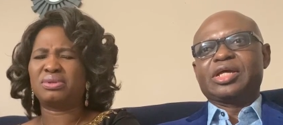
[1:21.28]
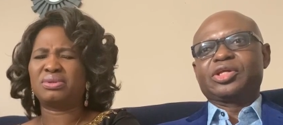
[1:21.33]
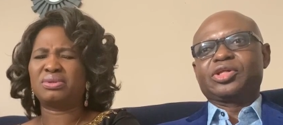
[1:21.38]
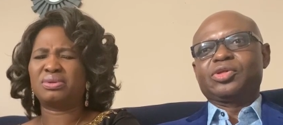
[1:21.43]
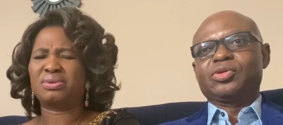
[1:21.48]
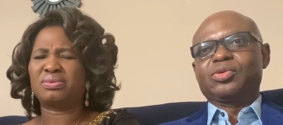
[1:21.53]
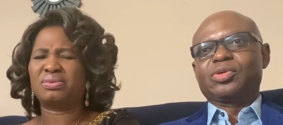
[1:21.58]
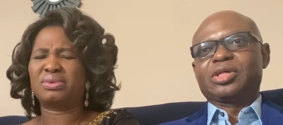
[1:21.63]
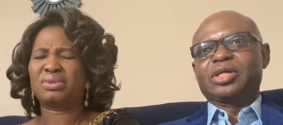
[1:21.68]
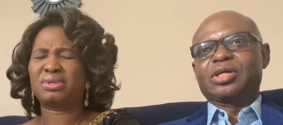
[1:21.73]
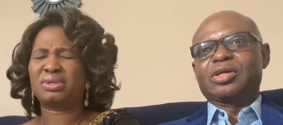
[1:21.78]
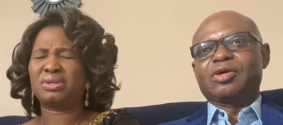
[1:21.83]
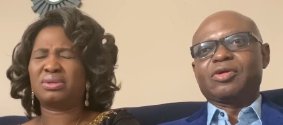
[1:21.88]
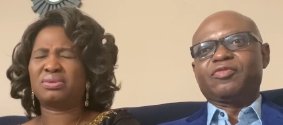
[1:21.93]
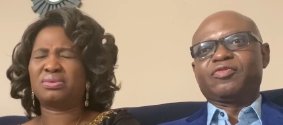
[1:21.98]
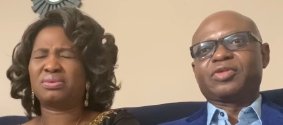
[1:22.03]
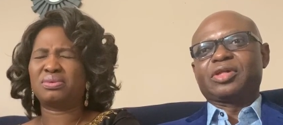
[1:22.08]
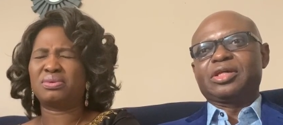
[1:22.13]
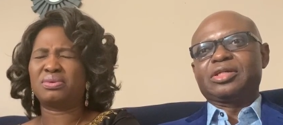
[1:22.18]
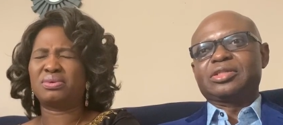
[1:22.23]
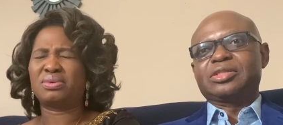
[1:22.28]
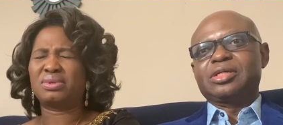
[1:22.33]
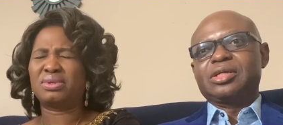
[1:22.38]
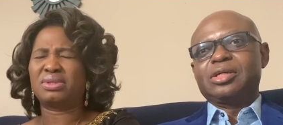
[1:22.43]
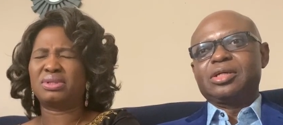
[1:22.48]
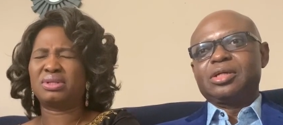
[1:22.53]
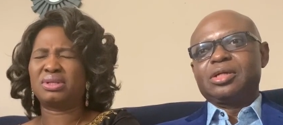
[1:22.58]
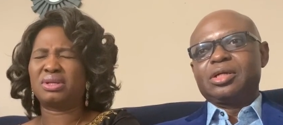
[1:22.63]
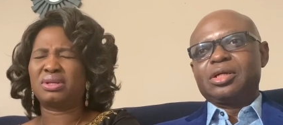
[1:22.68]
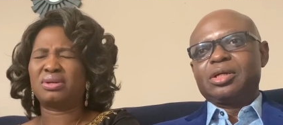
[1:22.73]

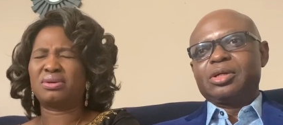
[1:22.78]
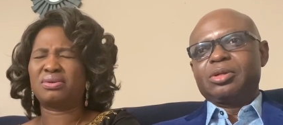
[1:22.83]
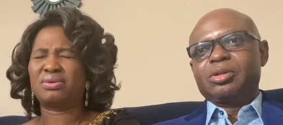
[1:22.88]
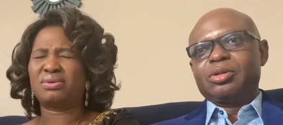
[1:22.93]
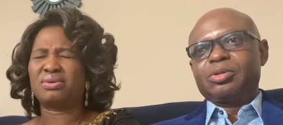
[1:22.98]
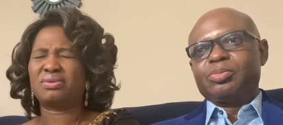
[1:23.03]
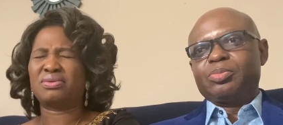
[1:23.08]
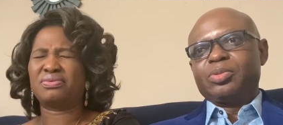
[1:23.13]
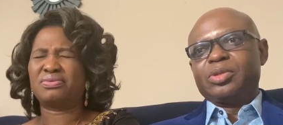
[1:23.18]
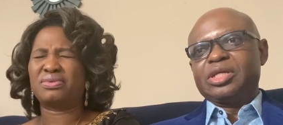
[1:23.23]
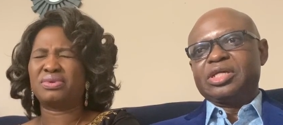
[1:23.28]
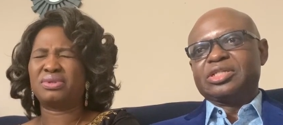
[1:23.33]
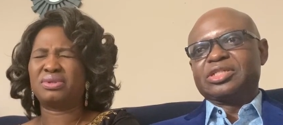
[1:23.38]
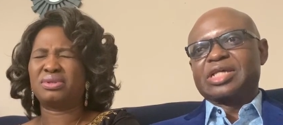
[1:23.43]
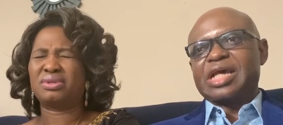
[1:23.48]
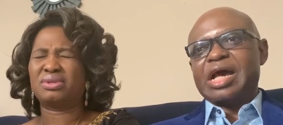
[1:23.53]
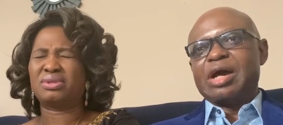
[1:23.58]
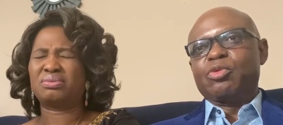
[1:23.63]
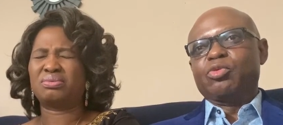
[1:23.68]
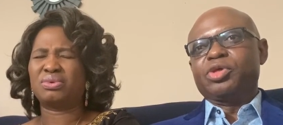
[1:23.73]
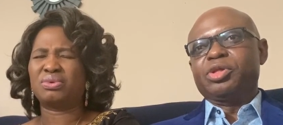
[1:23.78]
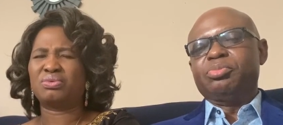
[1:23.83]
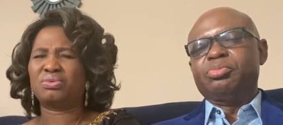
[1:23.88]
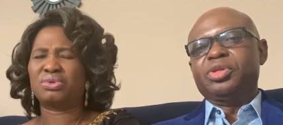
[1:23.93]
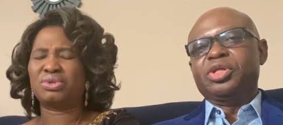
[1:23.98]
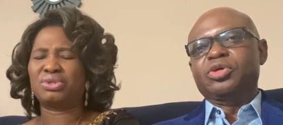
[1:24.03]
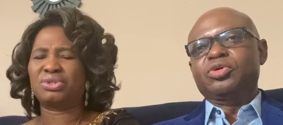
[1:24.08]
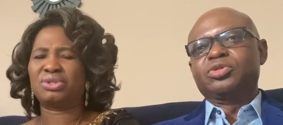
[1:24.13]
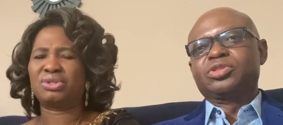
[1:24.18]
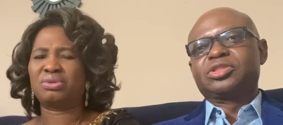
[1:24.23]
Speaker 1: enjoy God's
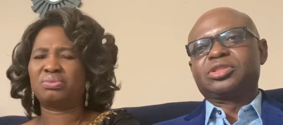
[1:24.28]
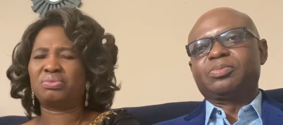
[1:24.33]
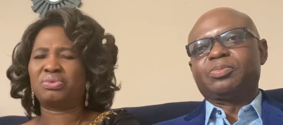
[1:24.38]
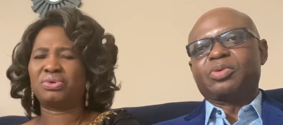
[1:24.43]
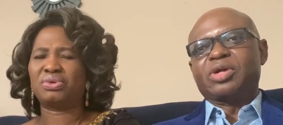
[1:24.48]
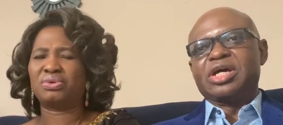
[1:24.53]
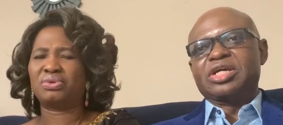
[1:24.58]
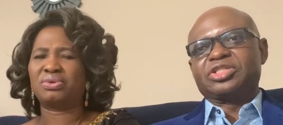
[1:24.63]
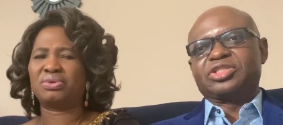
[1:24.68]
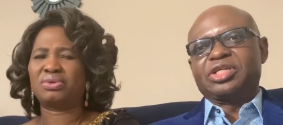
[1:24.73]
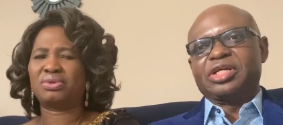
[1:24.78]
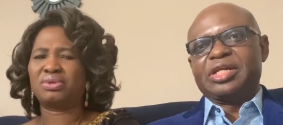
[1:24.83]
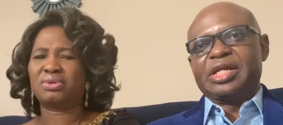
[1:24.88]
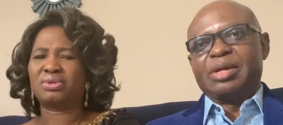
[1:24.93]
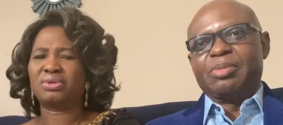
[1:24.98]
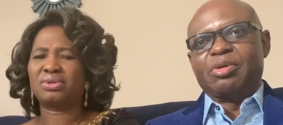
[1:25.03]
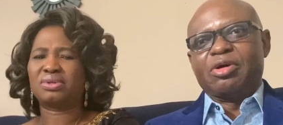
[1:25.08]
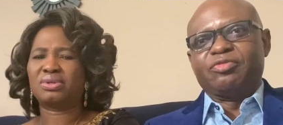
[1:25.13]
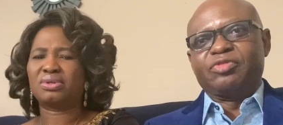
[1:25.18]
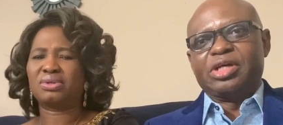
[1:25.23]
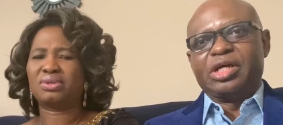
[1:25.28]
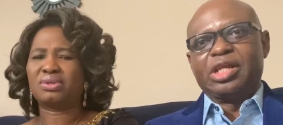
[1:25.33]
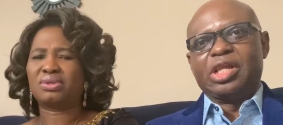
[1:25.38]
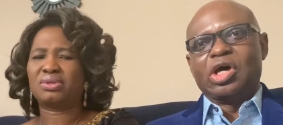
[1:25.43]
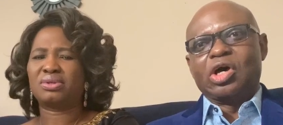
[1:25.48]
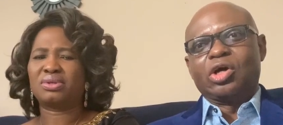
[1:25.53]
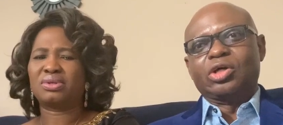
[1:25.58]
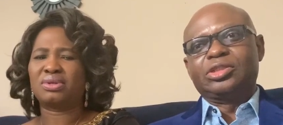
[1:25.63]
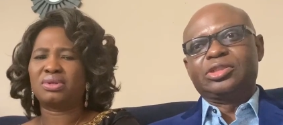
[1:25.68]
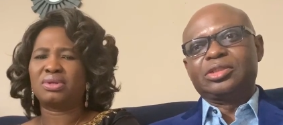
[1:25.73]
presence. Praise the name of the
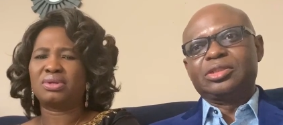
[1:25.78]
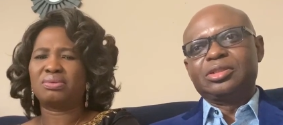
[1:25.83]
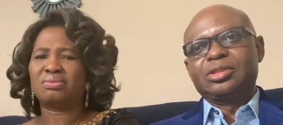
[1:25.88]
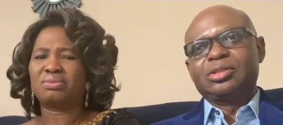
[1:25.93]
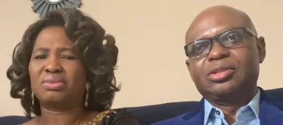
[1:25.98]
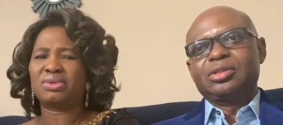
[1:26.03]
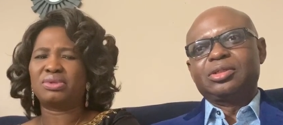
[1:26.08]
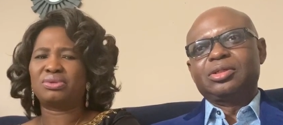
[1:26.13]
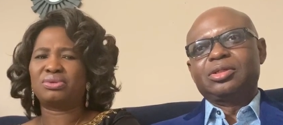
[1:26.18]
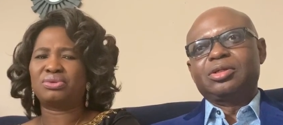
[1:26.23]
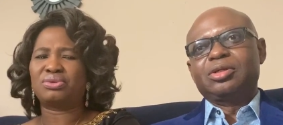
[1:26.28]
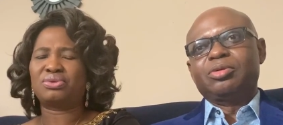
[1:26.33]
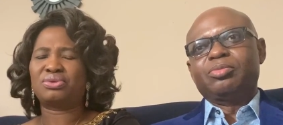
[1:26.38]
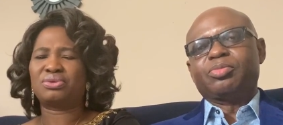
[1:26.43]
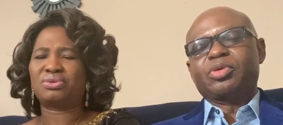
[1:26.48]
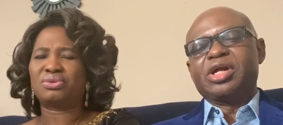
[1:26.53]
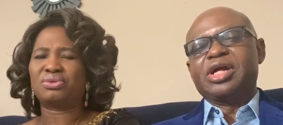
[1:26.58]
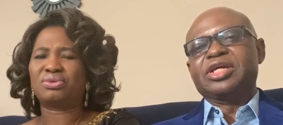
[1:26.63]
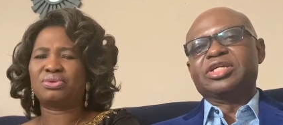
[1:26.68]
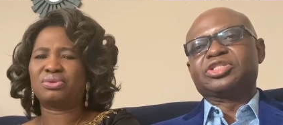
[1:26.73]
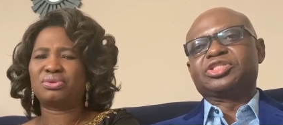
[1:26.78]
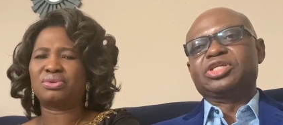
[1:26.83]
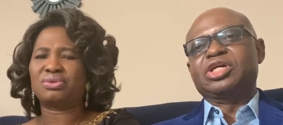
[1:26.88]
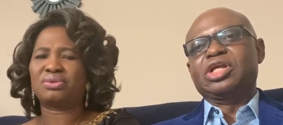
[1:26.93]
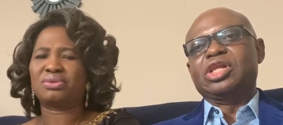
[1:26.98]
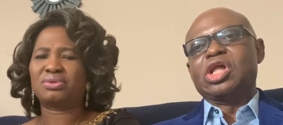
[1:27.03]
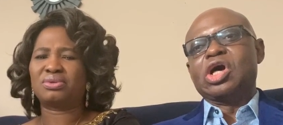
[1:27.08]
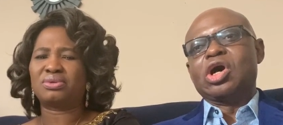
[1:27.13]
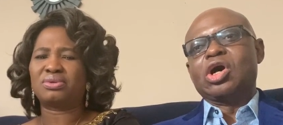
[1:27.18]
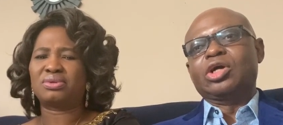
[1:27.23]
Lord. Praise
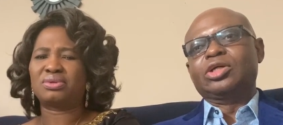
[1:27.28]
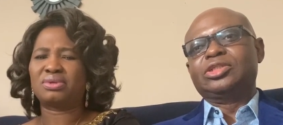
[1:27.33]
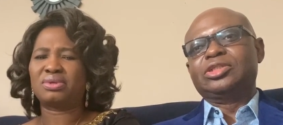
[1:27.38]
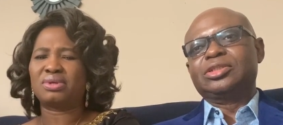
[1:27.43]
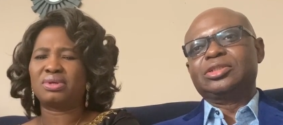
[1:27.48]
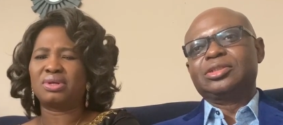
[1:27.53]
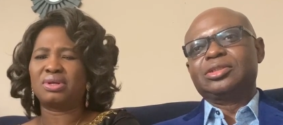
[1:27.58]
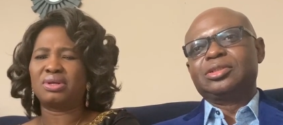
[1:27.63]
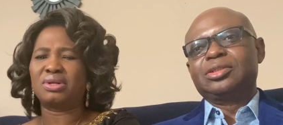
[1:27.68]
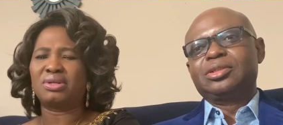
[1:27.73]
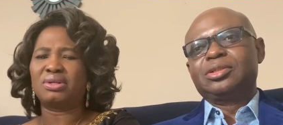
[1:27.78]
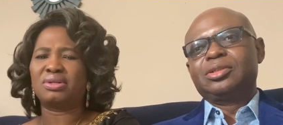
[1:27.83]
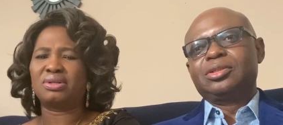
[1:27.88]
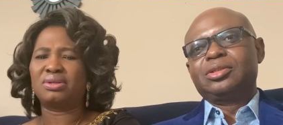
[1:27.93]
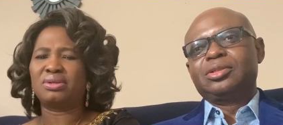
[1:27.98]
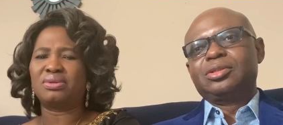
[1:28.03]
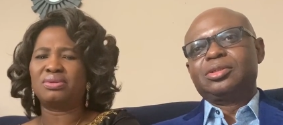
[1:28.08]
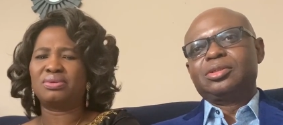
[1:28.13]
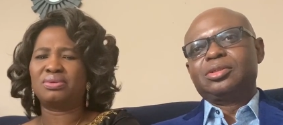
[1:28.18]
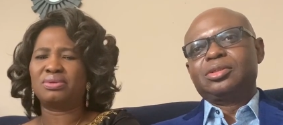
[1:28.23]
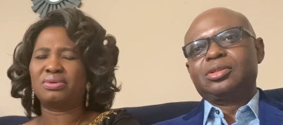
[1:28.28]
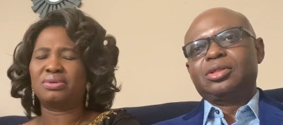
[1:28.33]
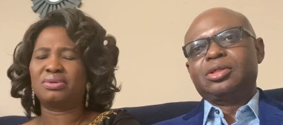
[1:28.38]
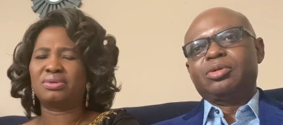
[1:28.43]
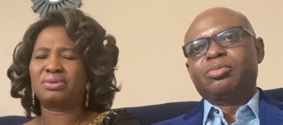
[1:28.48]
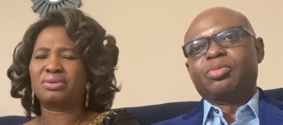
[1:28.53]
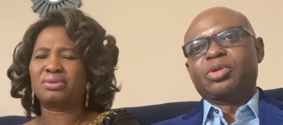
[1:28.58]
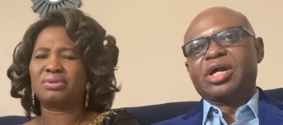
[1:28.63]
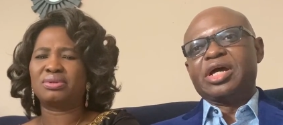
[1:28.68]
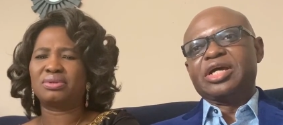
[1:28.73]
the Lord.
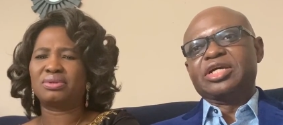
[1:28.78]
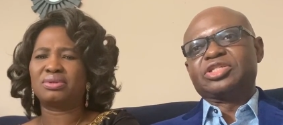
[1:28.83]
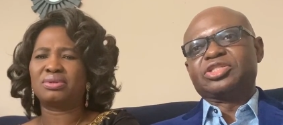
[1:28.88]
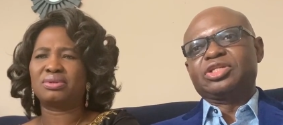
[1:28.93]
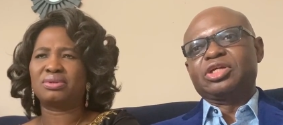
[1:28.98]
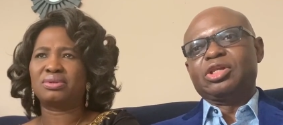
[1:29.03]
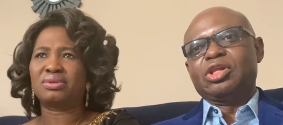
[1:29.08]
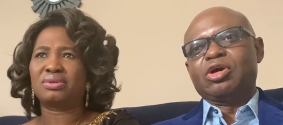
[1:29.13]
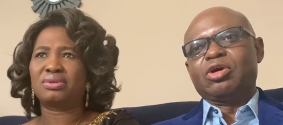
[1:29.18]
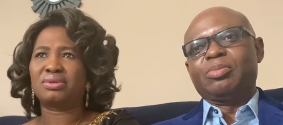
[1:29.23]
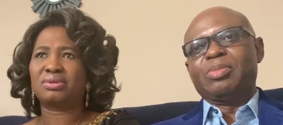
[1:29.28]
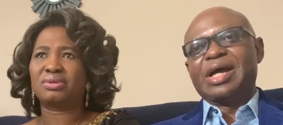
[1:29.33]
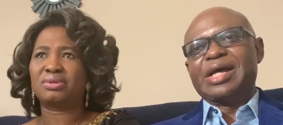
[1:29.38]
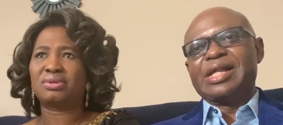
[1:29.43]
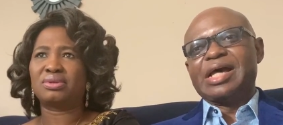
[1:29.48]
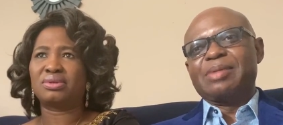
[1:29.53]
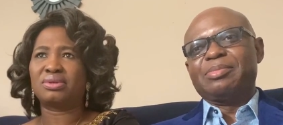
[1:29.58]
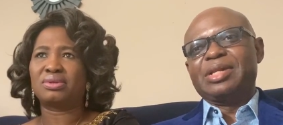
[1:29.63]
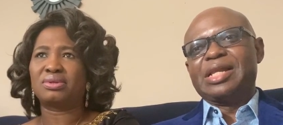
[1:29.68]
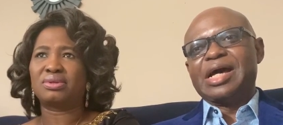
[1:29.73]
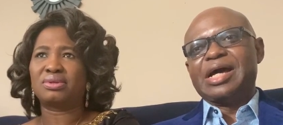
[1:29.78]
Praise the Lord, brother.